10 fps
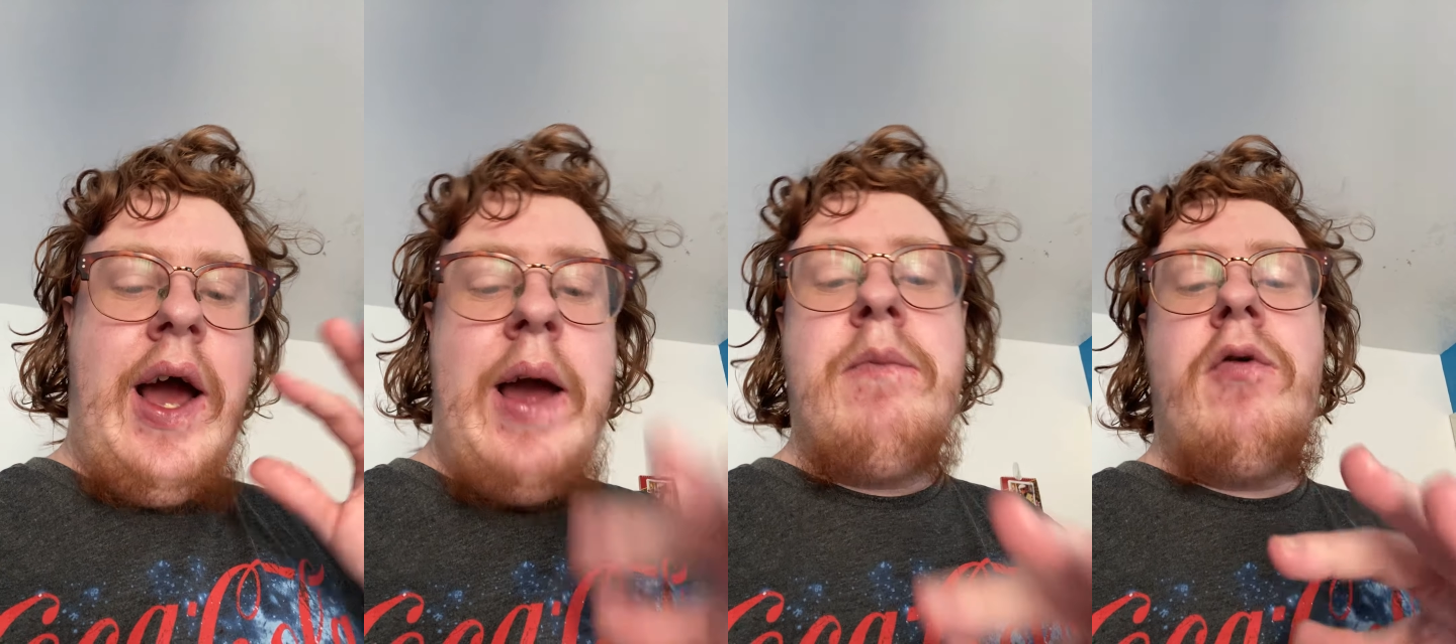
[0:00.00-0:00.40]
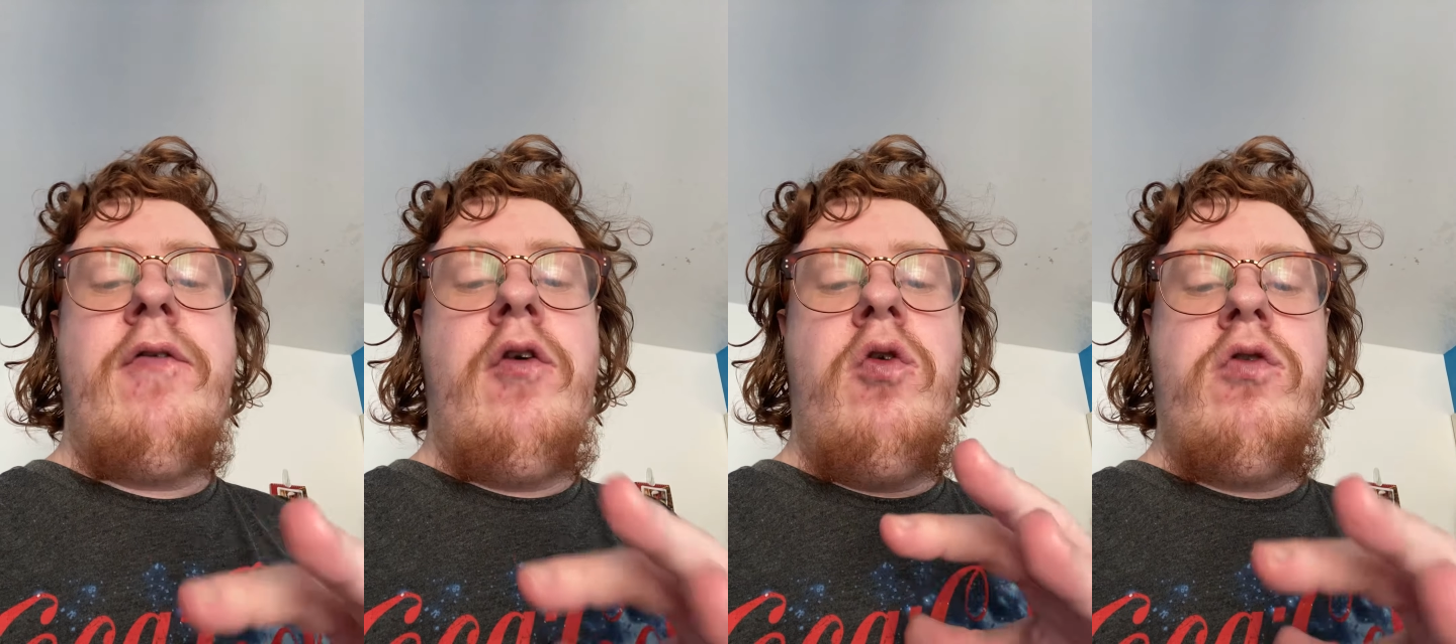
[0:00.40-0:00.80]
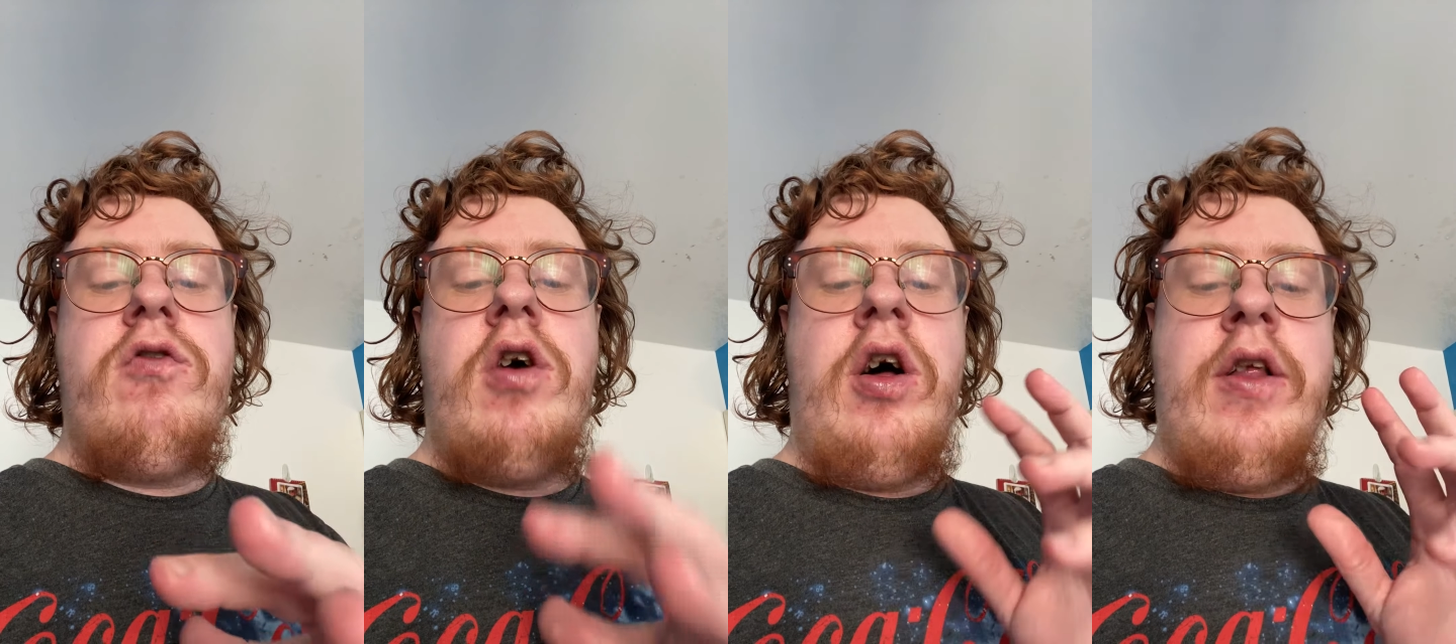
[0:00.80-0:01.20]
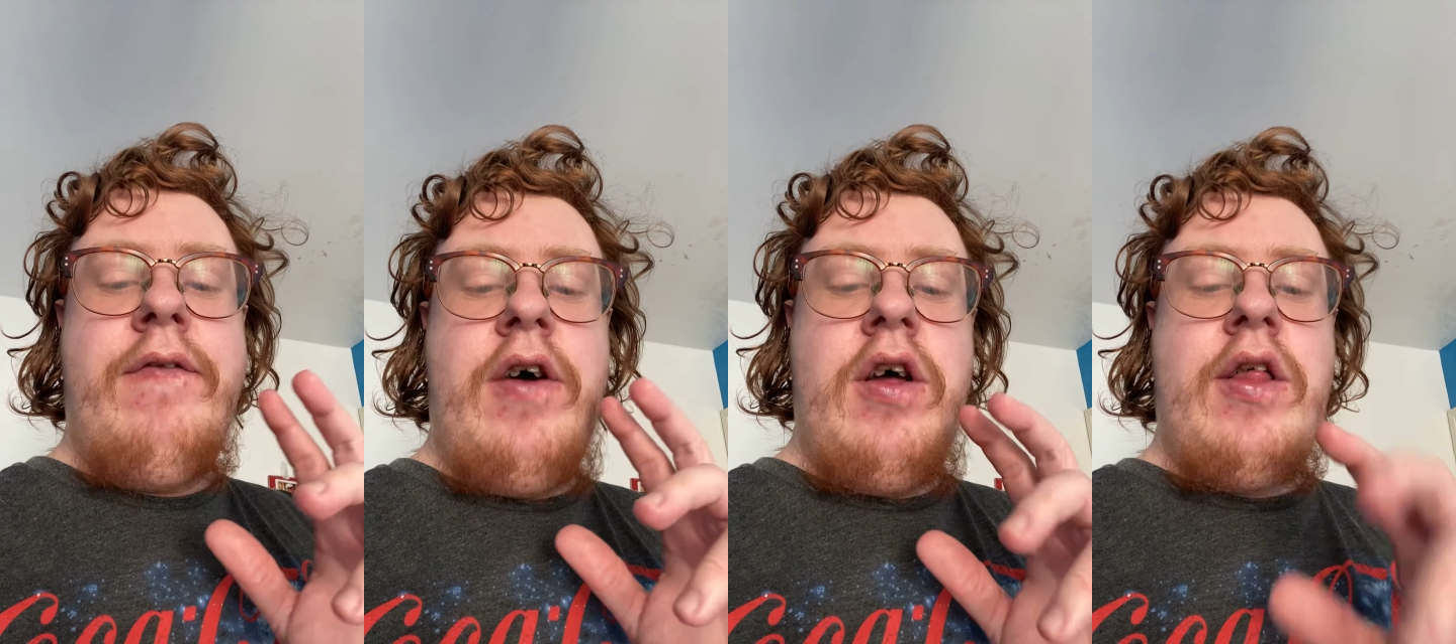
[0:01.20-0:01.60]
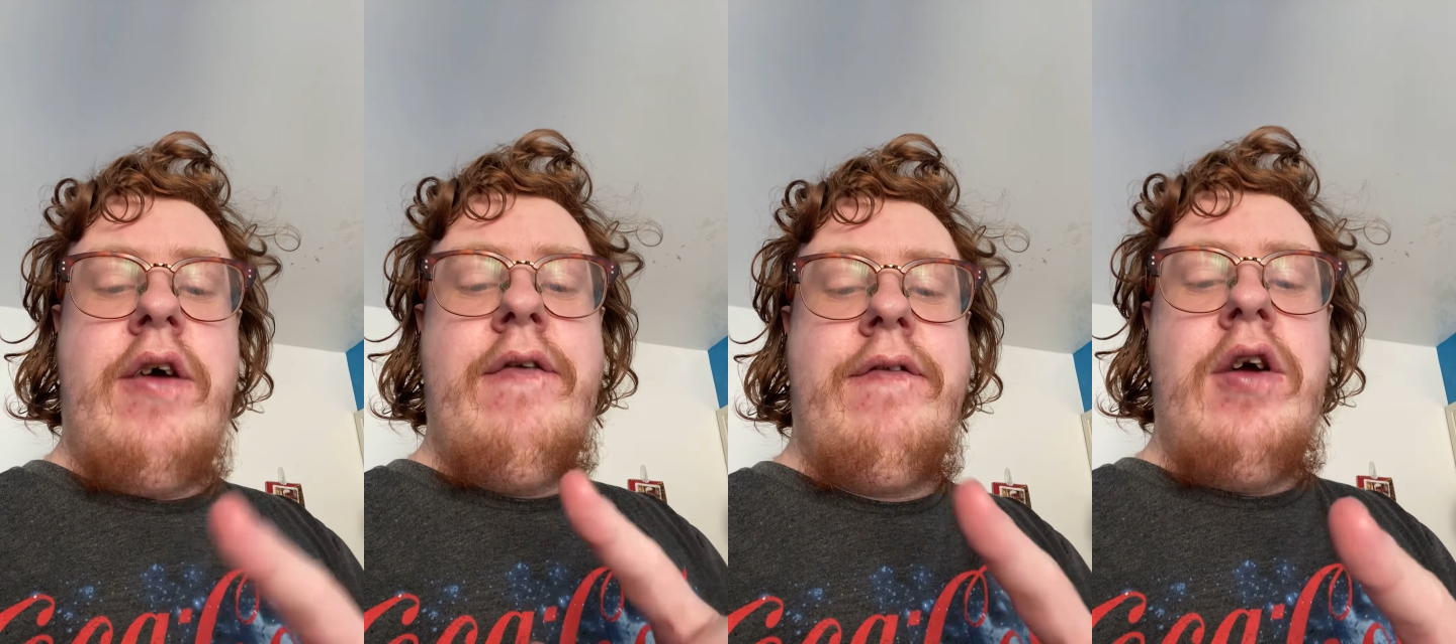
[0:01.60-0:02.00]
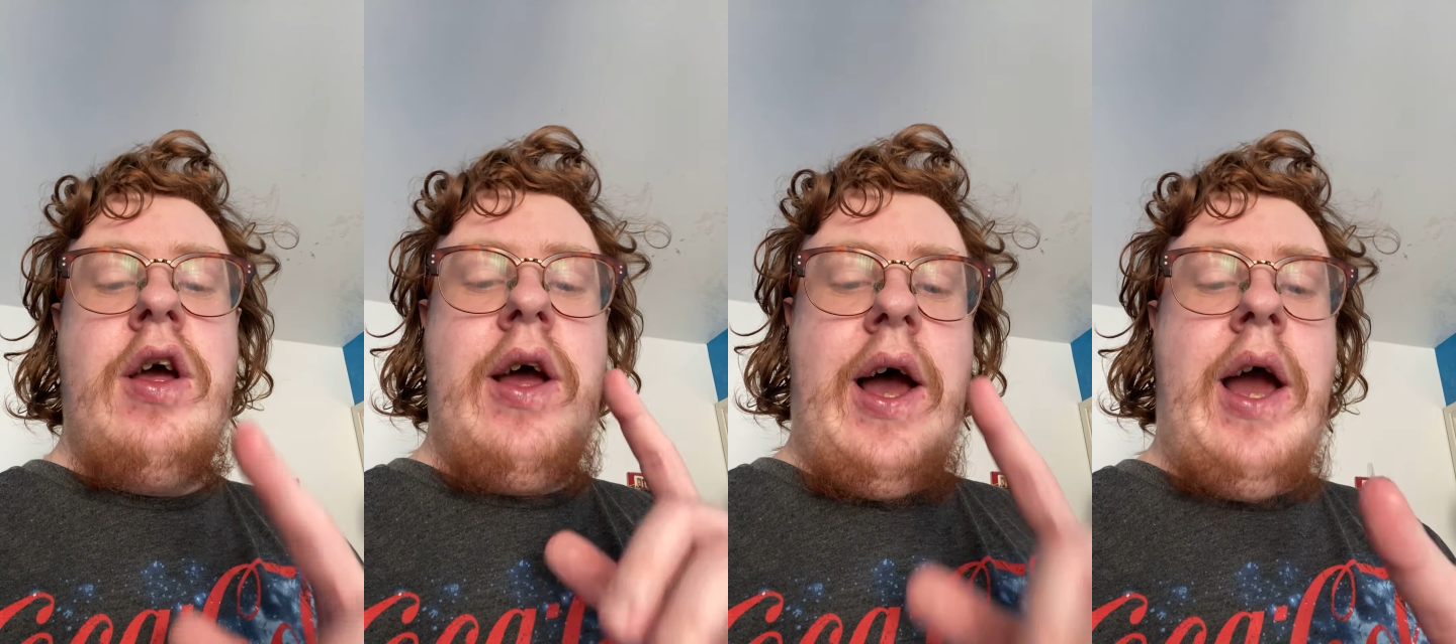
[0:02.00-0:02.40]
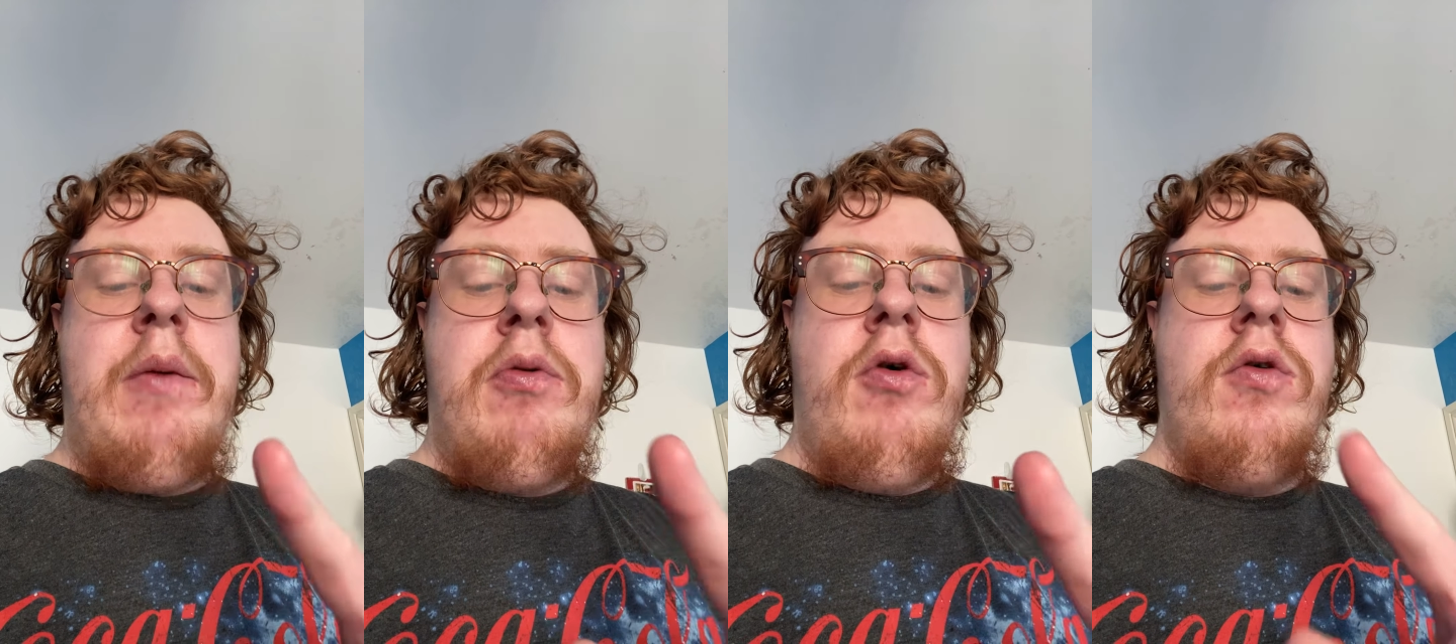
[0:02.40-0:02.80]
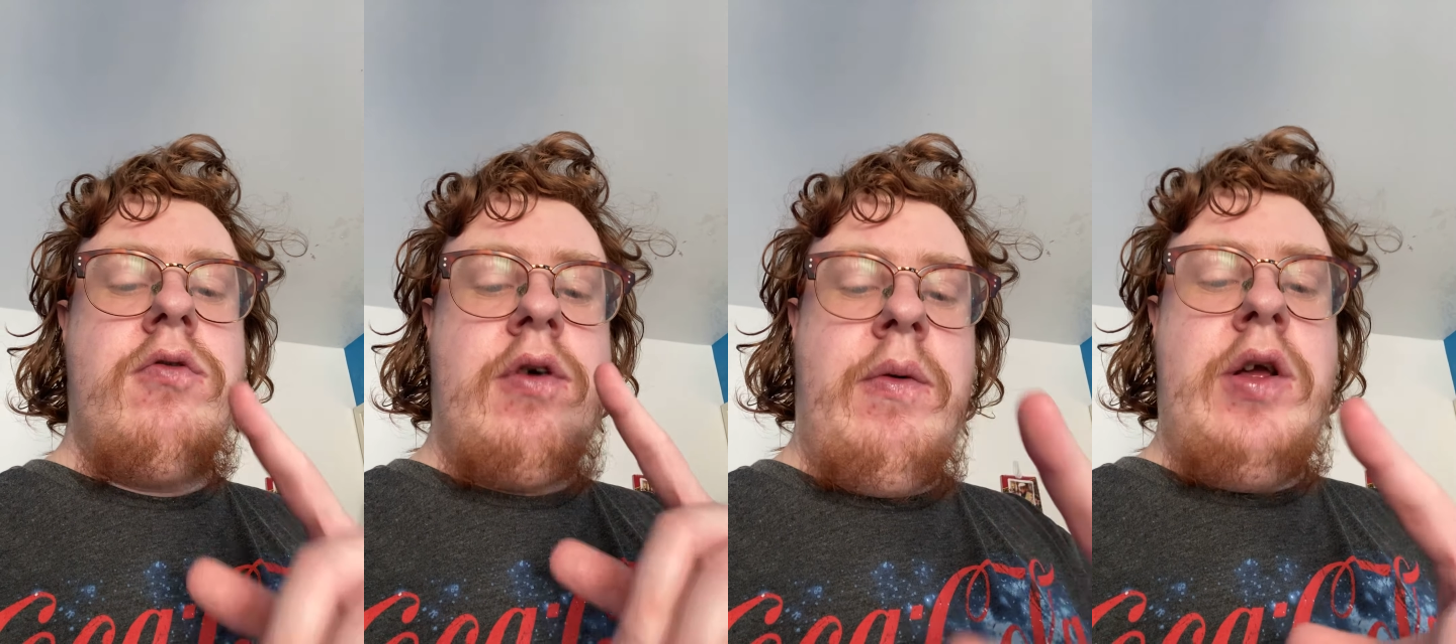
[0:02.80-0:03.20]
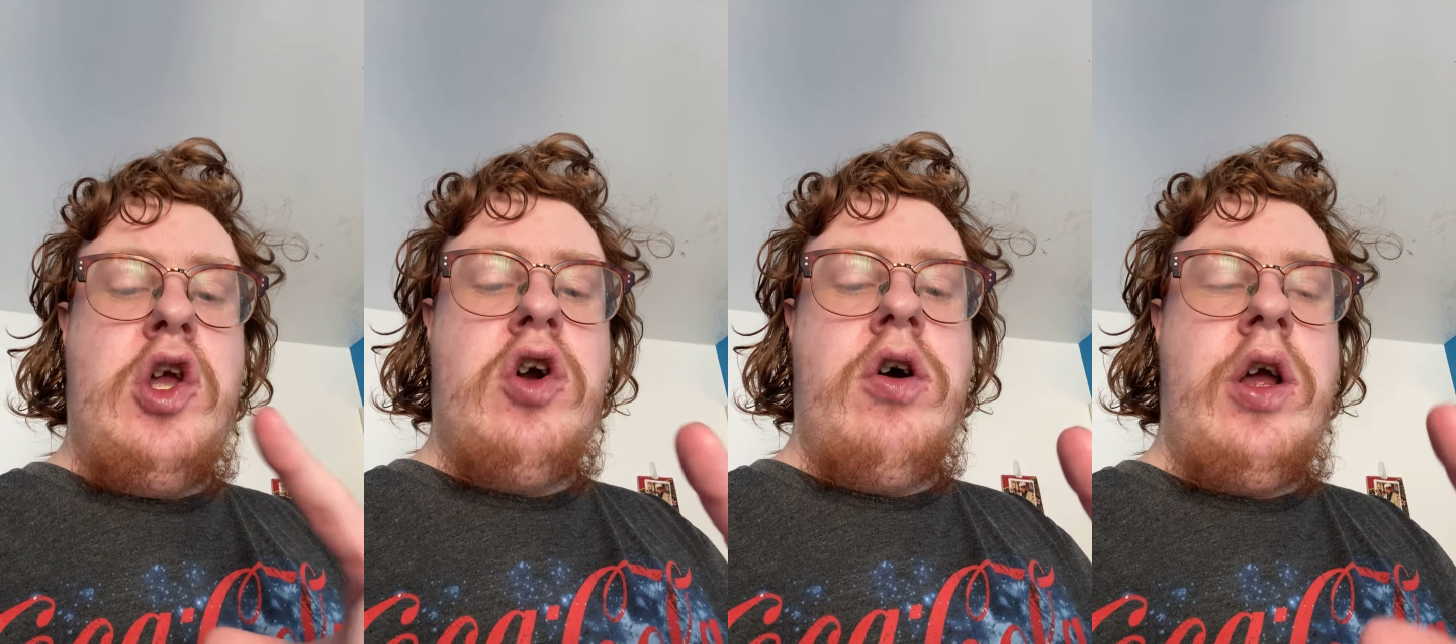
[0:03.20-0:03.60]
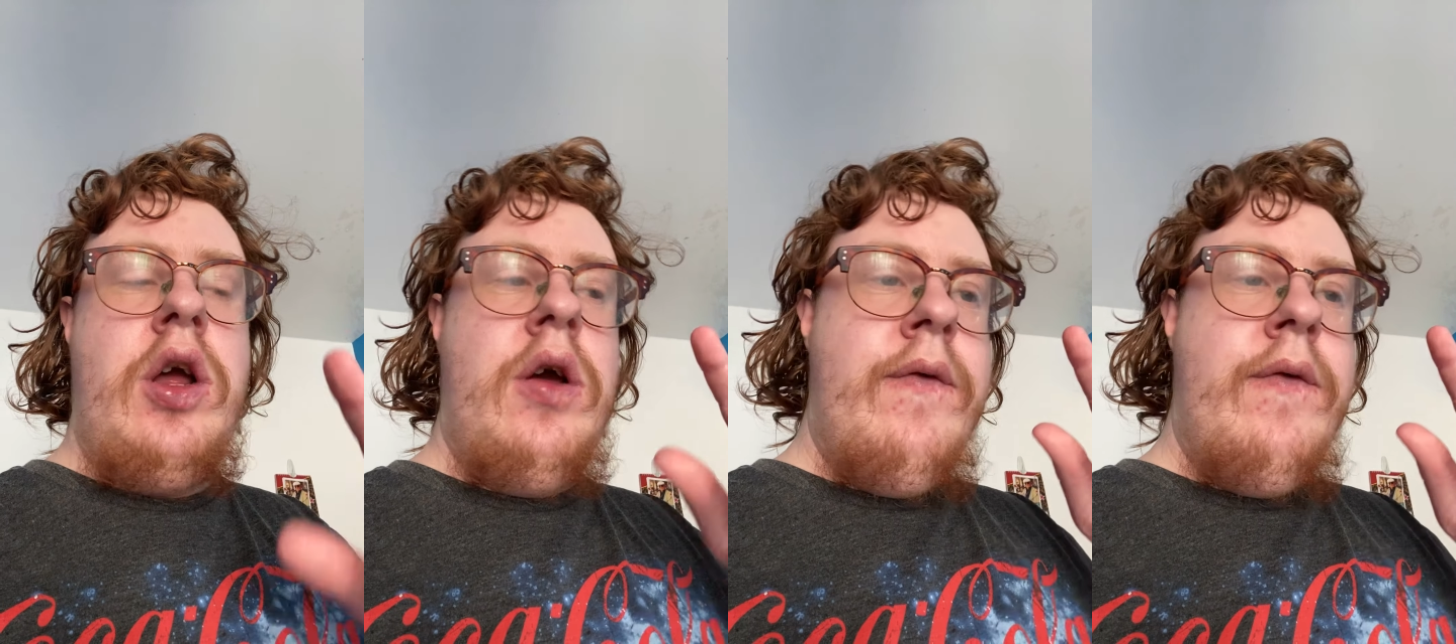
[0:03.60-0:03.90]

April Fools on the 1st of April, so enjoy.